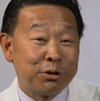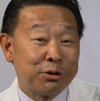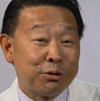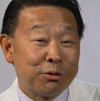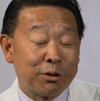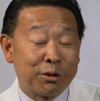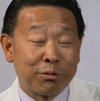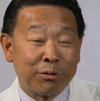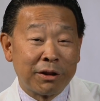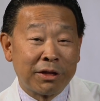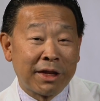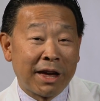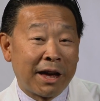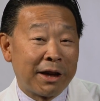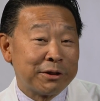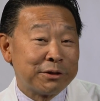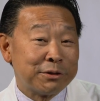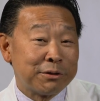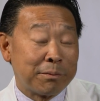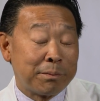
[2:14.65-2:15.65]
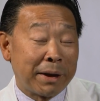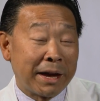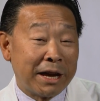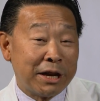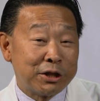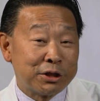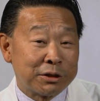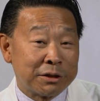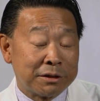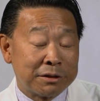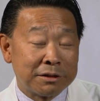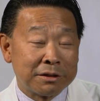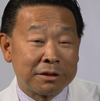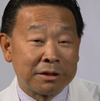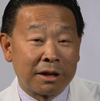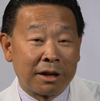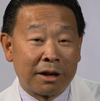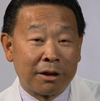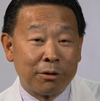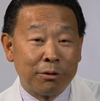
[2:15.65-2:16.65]
two to three thousands of
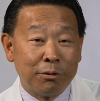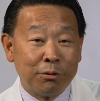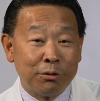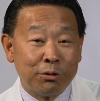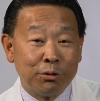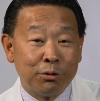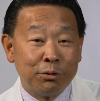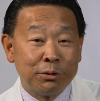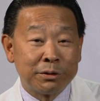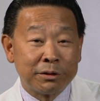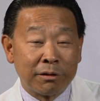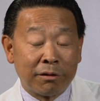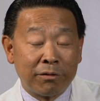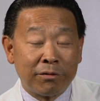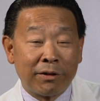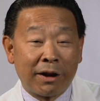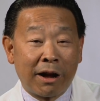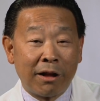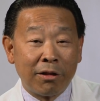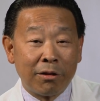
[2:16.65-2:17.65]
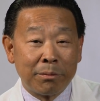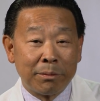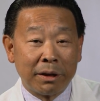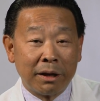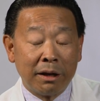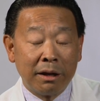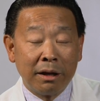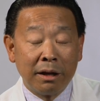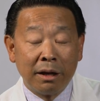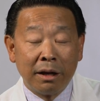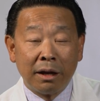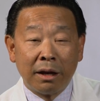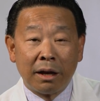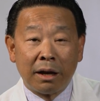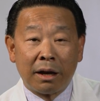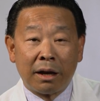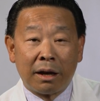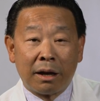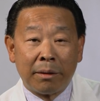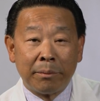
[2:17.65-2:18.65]
patients uh, who do still follow me
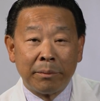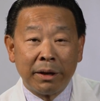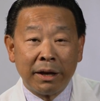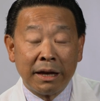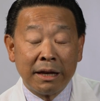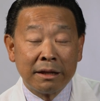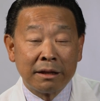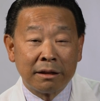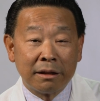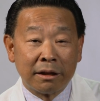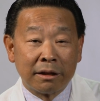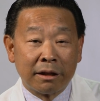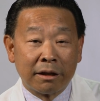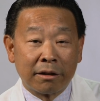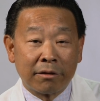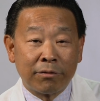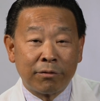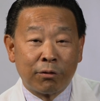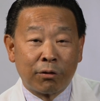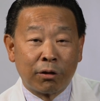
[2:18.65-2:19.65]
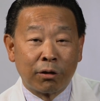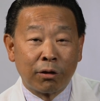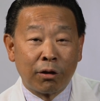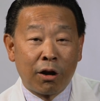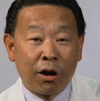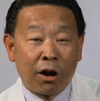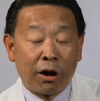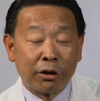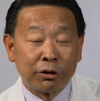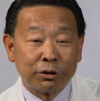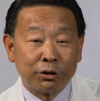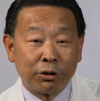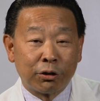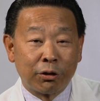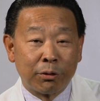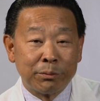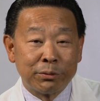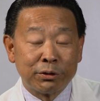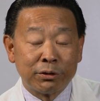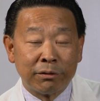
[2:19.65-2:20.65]
um, in clinic for
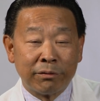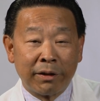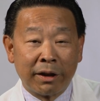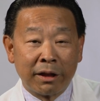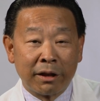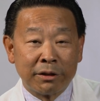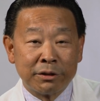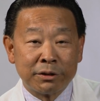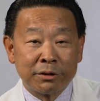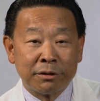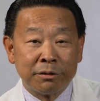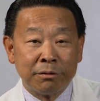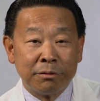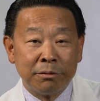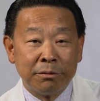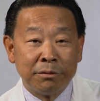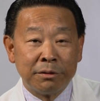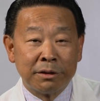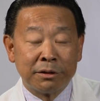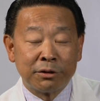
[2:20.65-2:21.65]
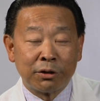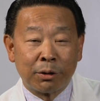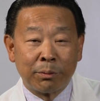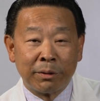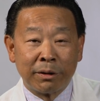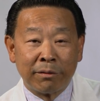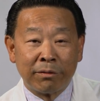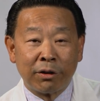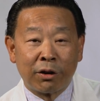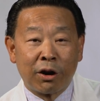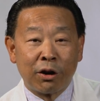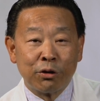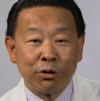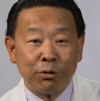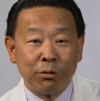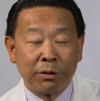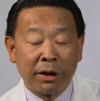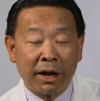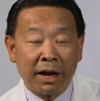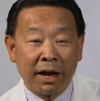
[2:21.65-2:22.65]
long-term surveillance to determine if there are
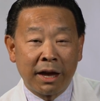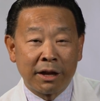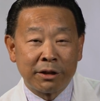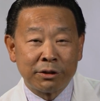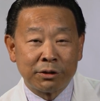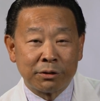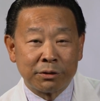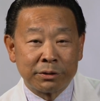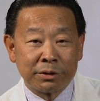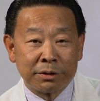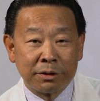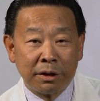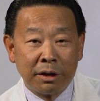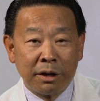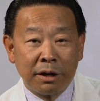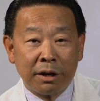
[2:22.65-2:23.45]
new cancers.